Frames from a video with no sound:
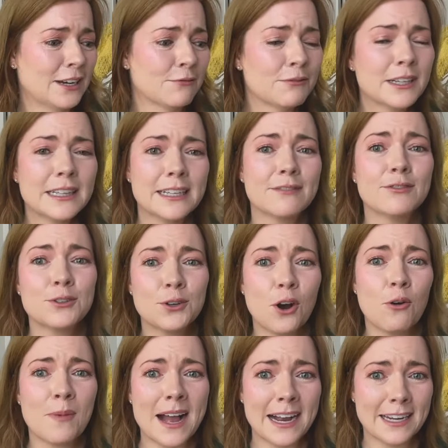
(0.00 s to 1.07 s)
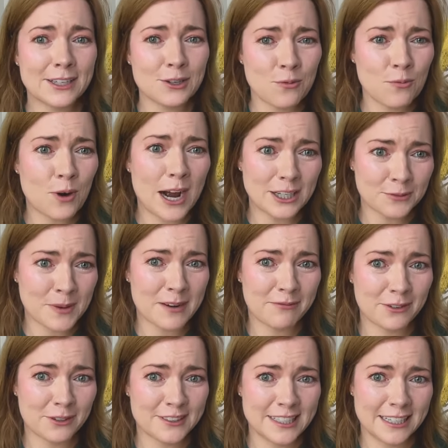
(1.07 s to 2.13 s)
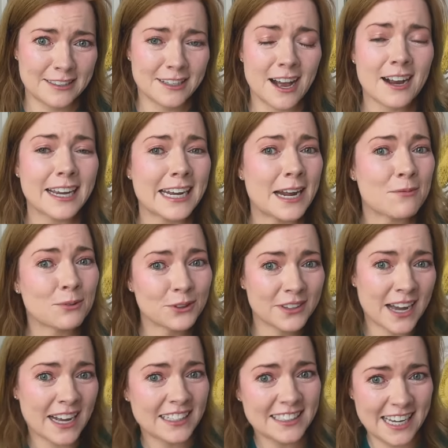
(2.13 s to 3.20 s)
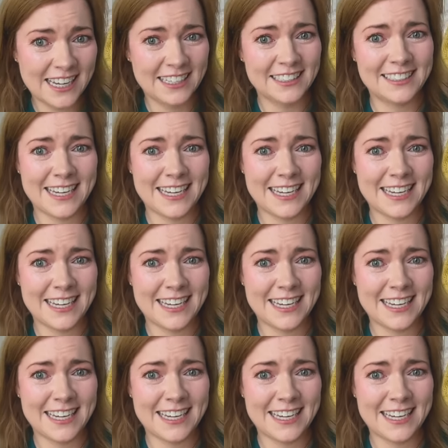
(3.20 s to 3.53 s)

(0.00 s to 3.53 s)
really, if you go back and you watch my first TikTok, and I will not take it